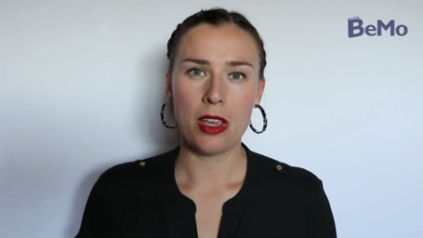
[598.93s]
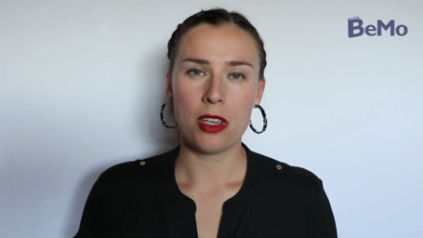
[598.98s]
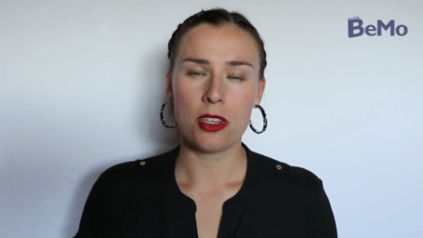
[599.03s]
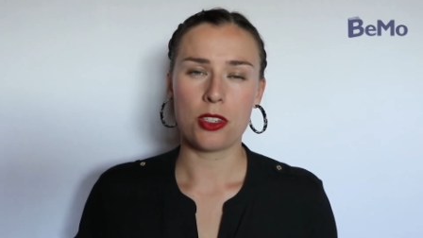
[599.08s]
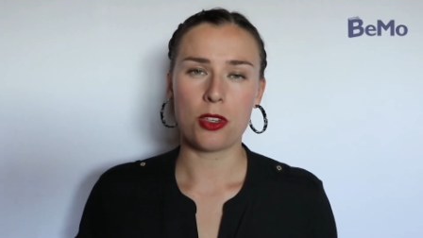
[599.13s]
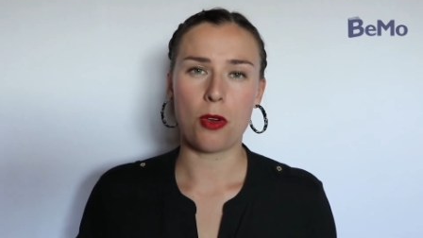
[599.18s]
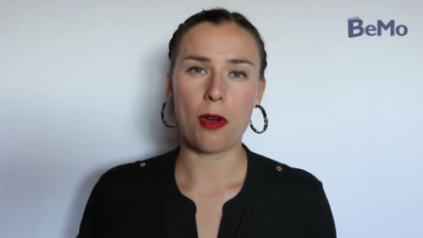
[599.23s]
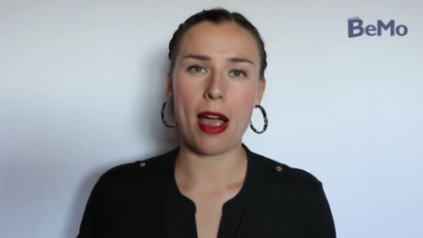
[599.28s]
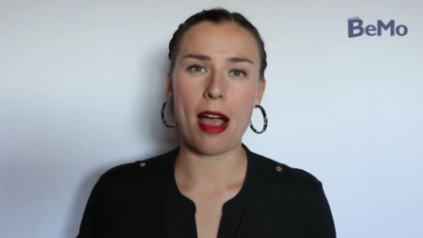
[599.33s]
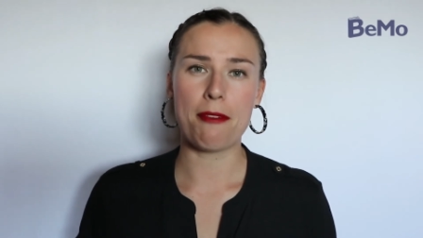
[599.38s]

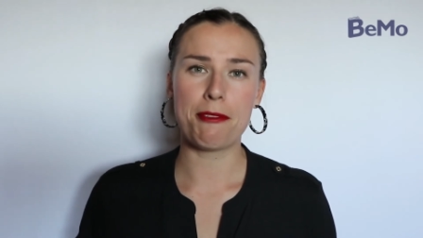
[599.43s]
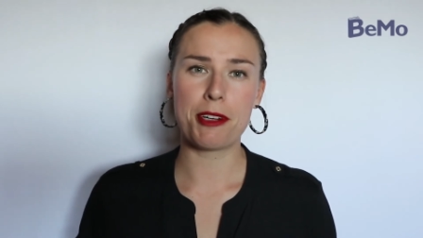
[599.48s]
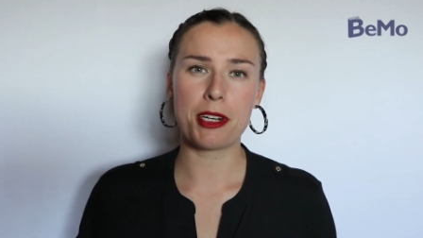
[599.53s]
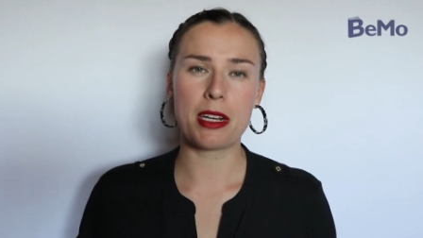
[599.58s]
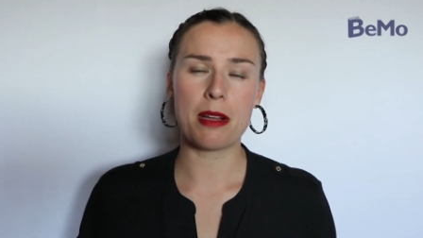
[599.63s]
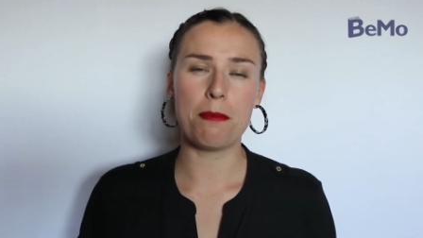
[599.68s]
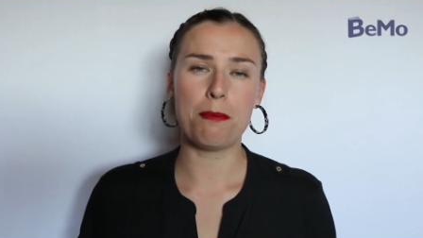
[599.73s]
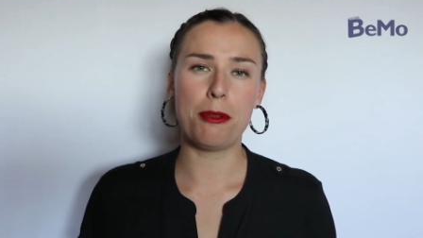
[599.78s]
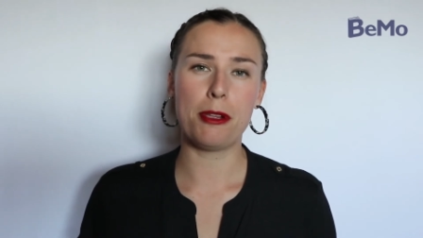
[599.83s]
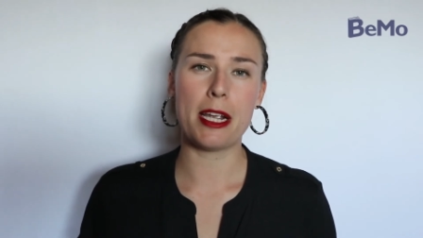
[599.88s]
So after
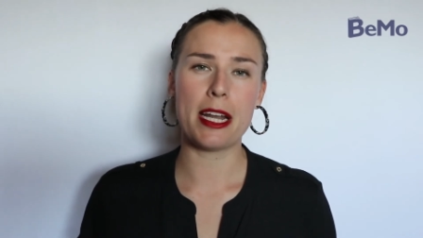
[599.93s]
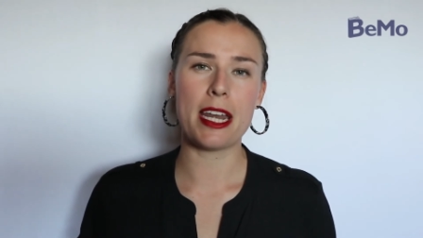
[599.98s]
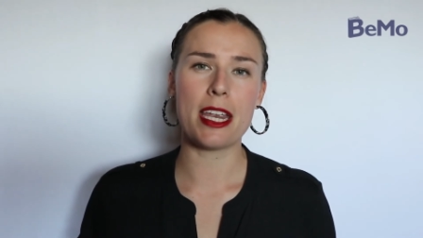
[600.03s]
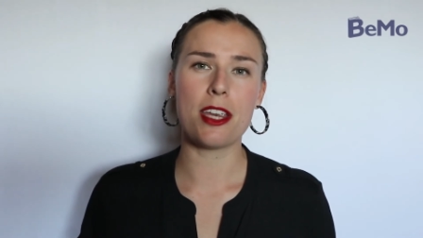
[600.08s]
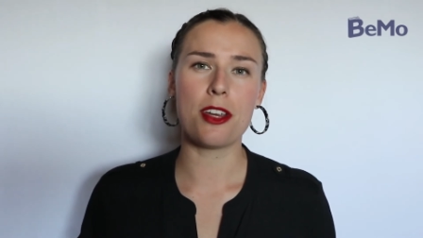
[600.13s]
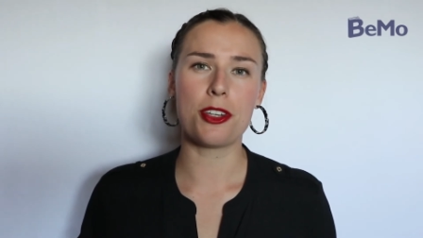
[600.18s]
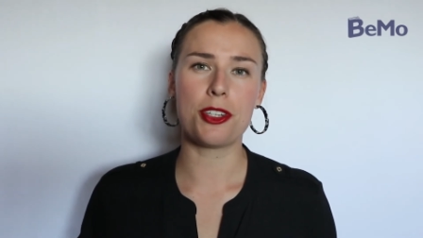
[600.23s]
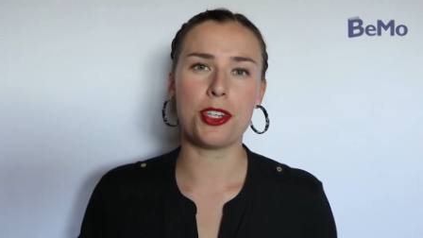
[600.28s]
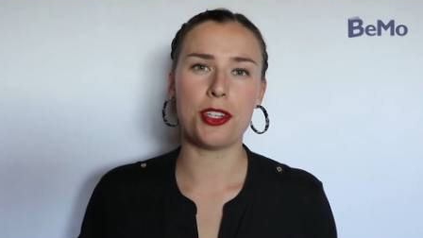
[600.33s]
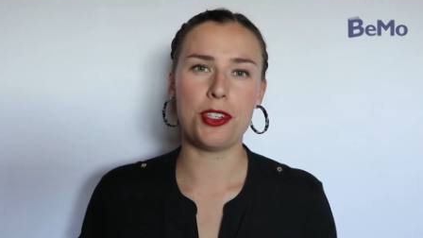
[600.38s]
completing
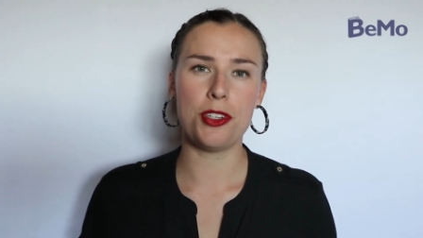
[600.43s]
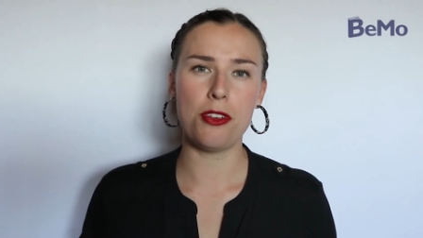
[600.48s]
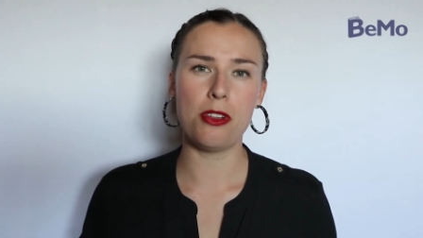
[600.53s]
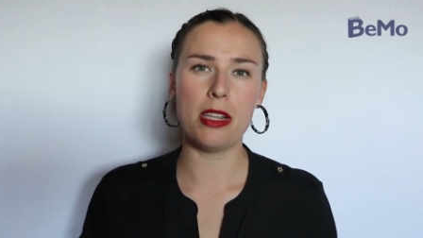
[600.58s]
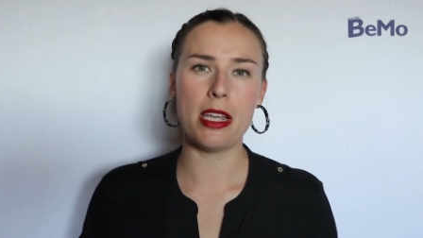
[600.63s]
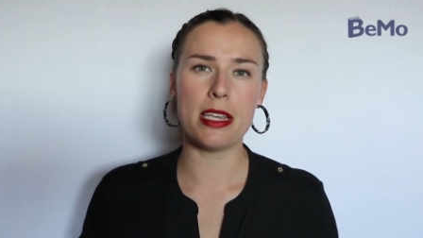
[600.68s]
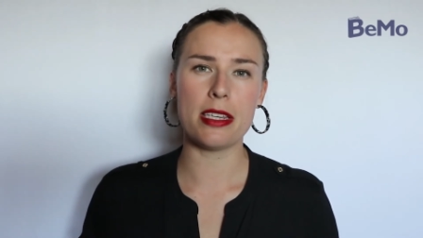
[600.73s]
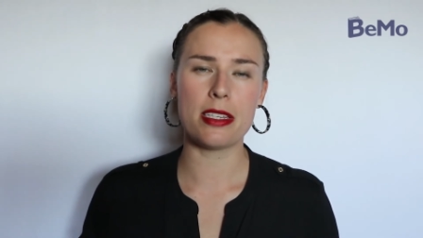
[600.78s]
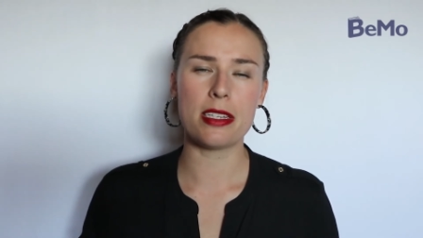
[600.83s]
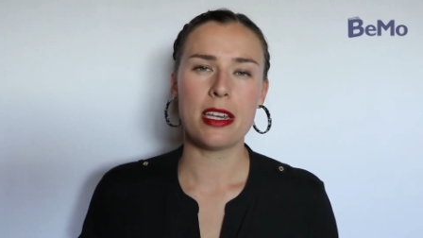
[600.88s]
your to-do
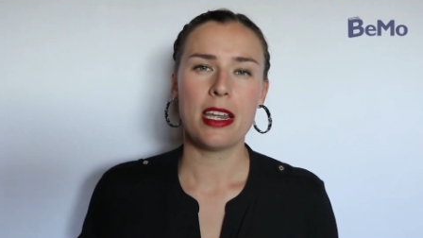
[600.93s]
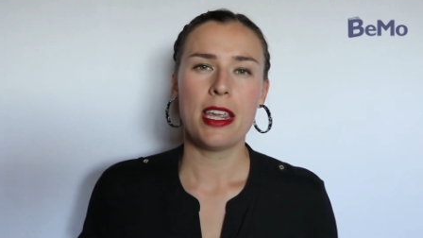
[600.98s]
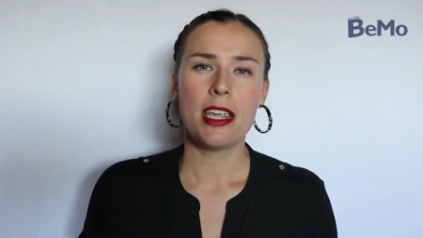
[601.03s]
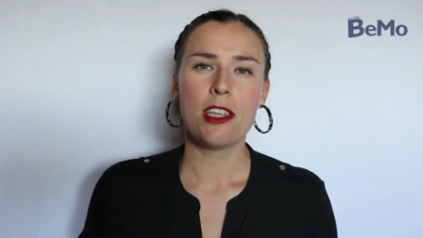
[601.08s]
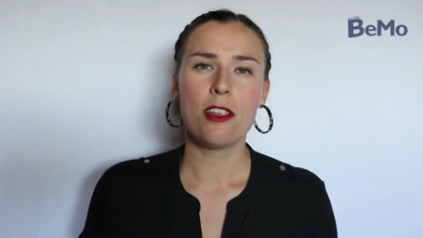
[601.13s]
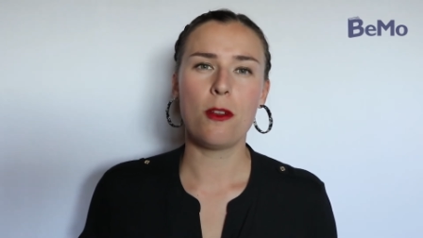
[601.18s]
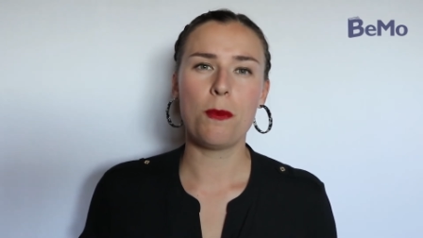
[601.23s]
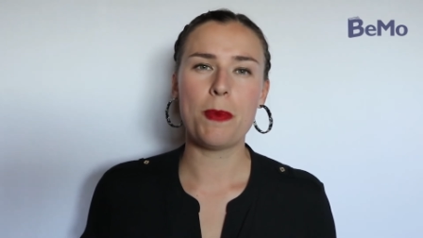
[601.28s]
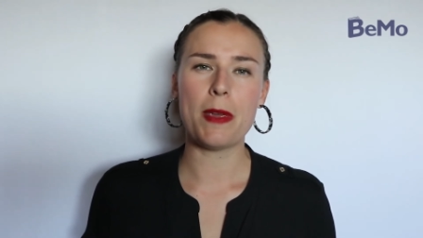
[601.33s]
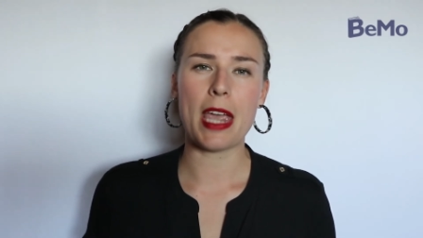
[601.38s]
list,
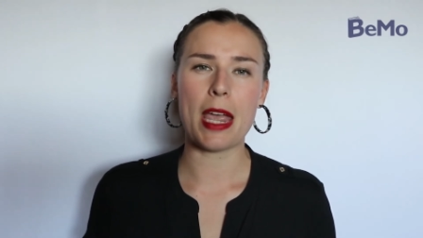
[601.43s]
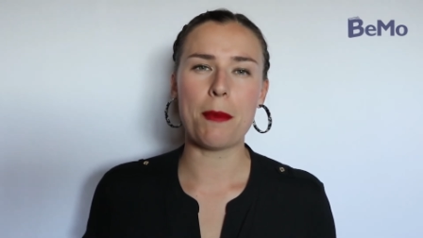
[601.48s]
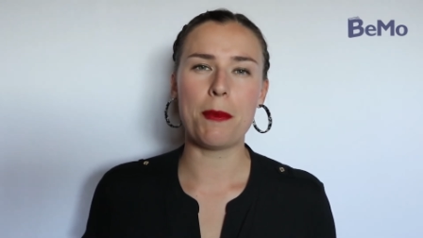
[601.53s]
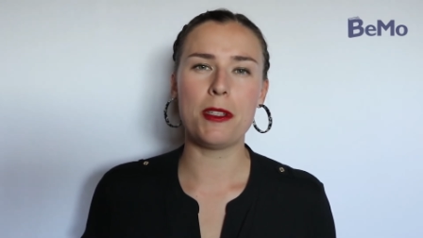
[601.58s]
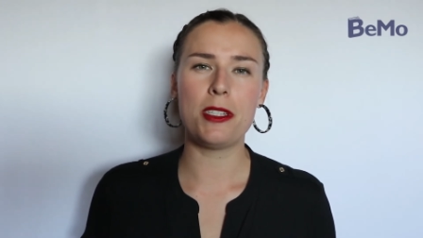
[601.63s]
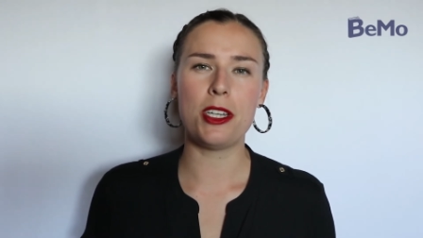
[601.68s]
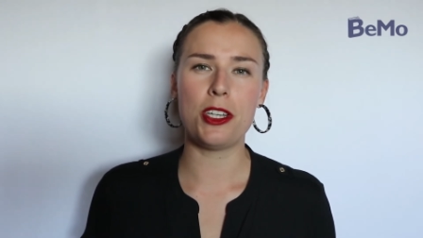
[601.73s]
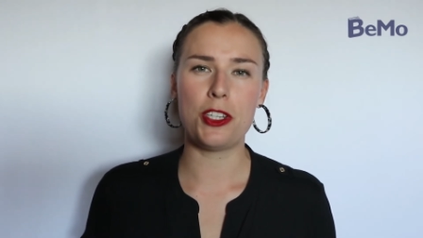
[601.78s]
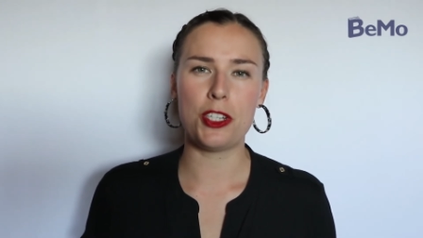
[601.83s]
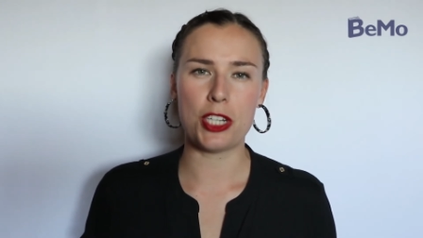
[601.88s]
you'll be able
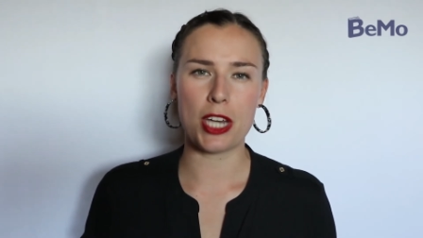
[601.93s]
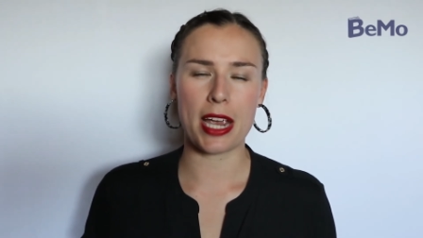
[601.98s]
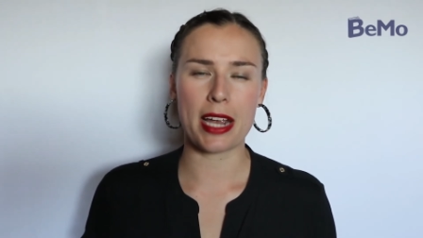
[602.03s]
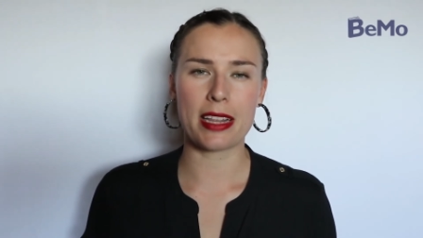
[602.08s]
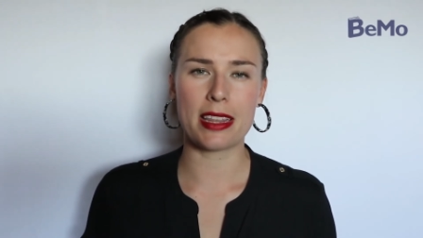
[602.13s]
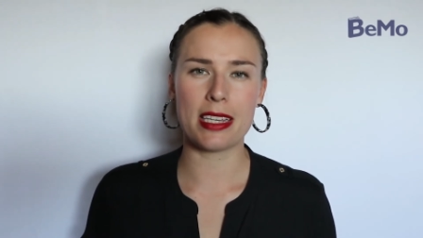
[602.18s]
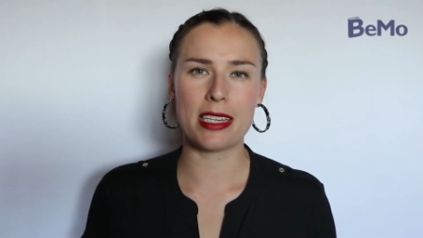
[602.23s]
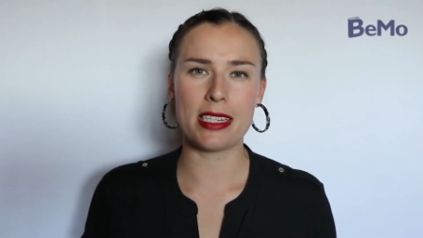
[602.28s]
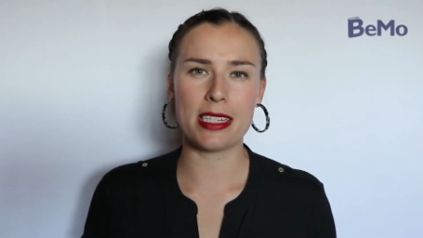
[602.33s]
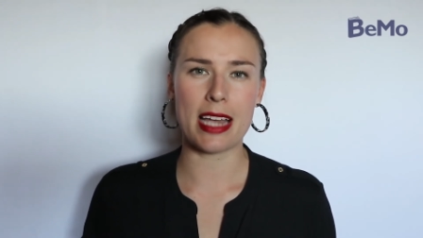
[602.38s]
to
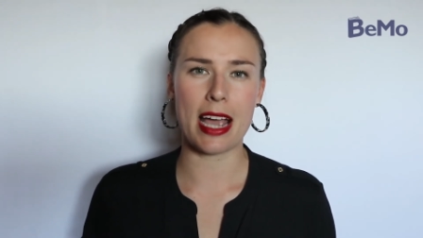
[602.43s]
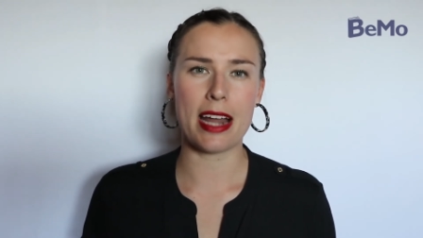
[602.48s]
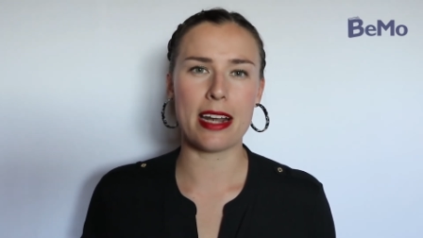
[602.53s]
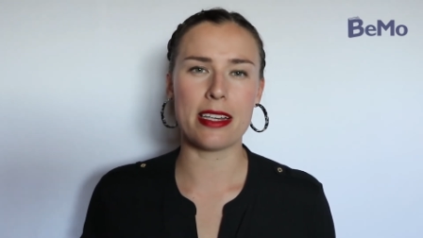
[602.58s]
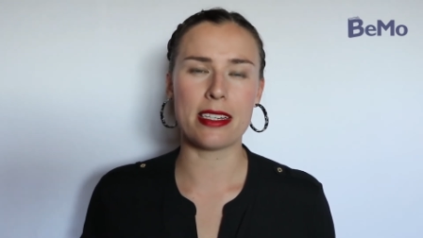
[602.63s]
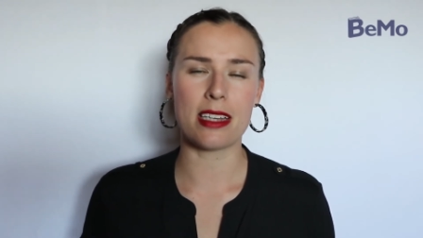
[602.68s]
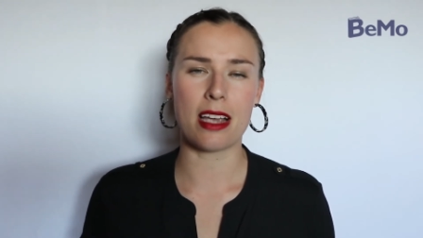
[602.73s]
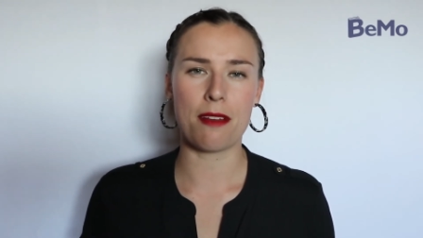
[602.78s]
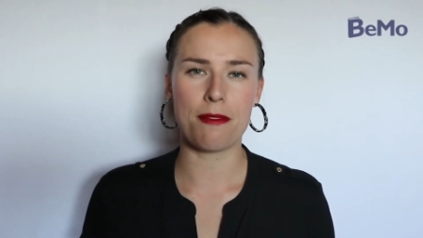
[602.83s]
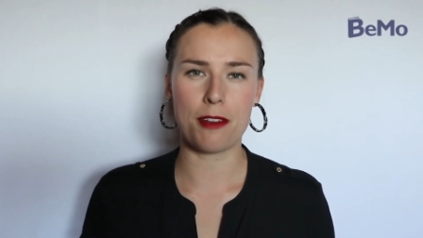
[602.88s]
check the
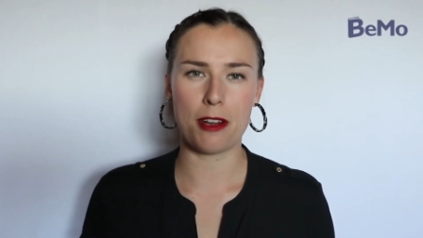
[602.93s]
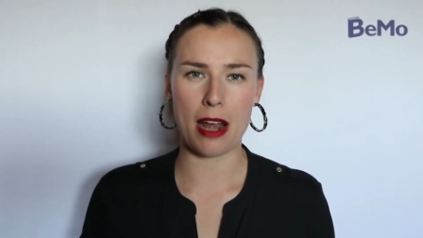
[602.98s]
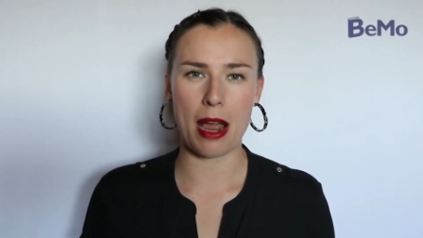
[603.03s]
status of your